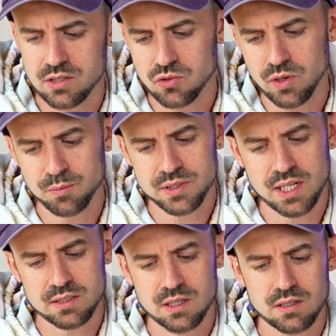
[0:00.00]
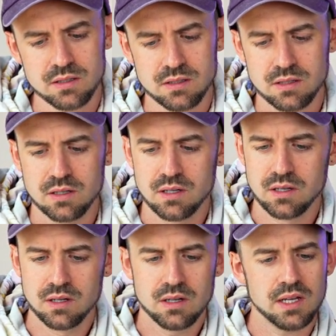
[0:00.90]
the screen protector?
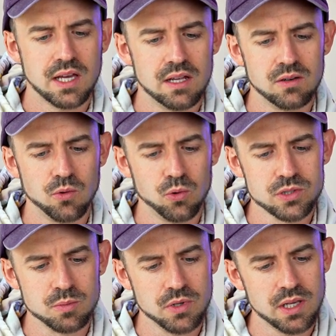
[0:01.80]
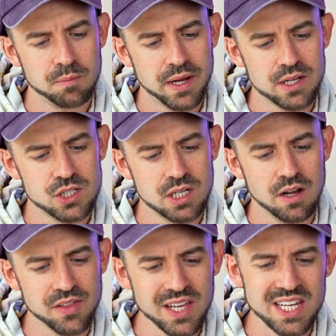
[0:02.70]
Again, awesome looking packaging.
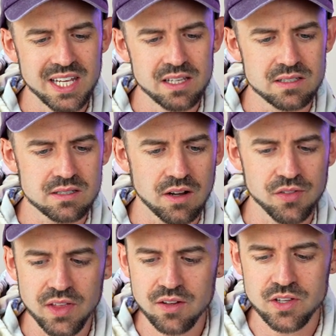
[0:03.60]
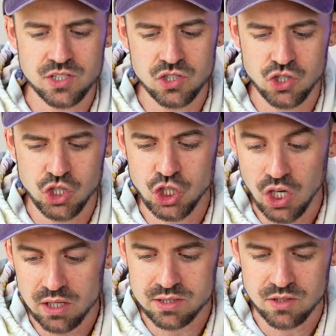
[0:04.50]
I think it is. I think this is
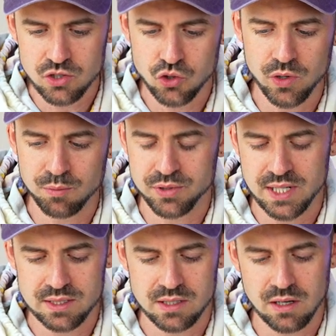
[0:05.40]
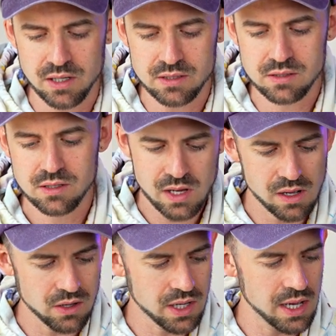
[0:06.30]
just the screen protector, guys.
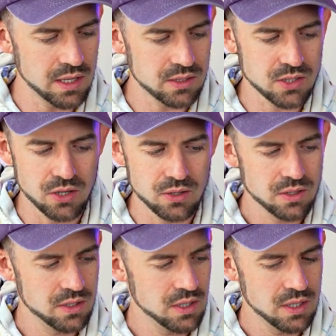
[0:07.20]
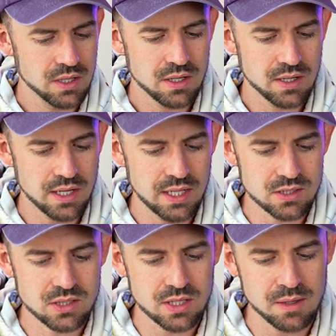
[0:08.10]
Yeah, okay, so
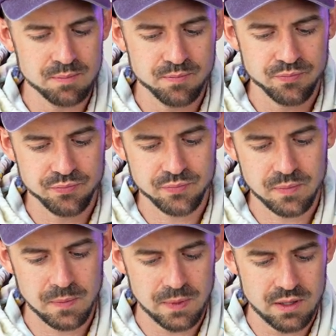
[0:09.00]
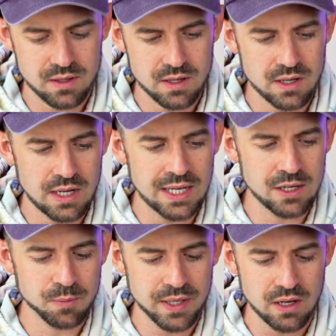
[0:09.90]
it's a
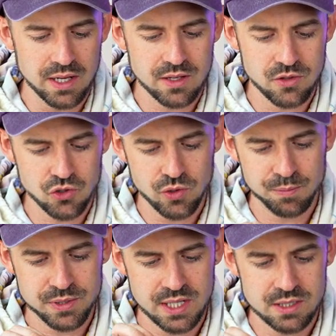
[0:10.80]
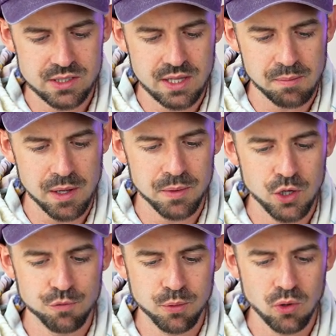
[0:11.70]
little bit like the screen protectors that maybe
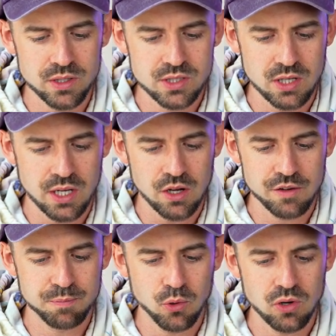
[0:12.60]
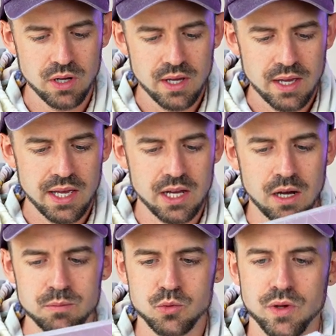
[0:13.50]
you've bought and certainly I've bought. It
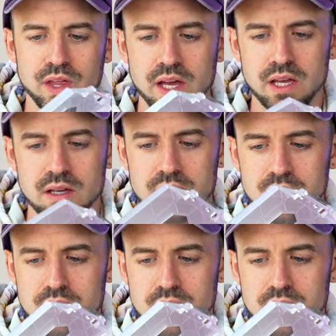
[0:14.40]
comes with a